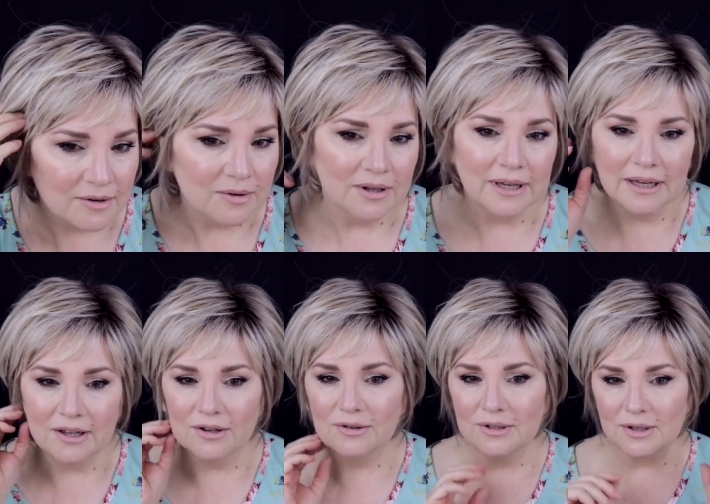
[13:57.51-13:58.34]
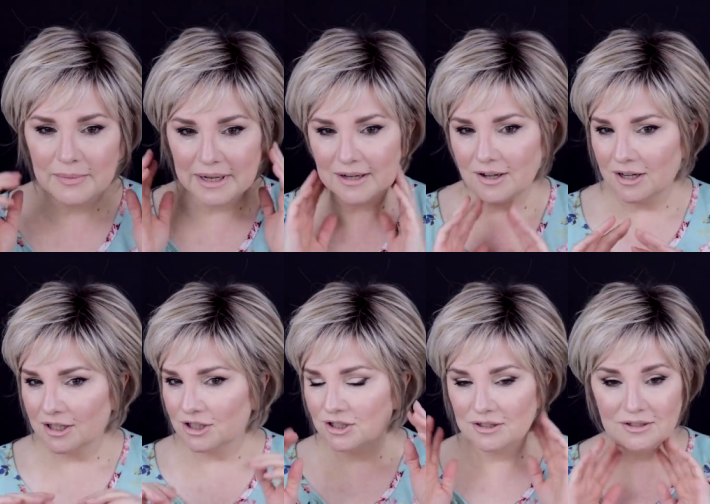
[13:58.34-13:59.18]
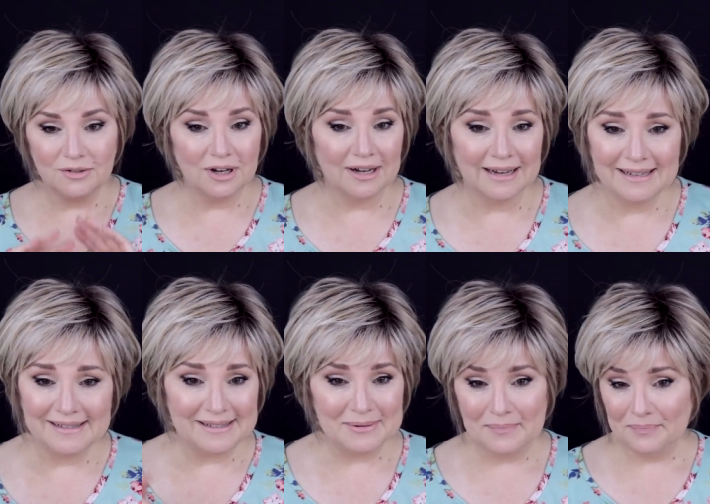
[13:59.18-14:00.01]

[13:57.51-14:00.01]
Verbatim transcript: Really cute. Oh my gosh. You guys.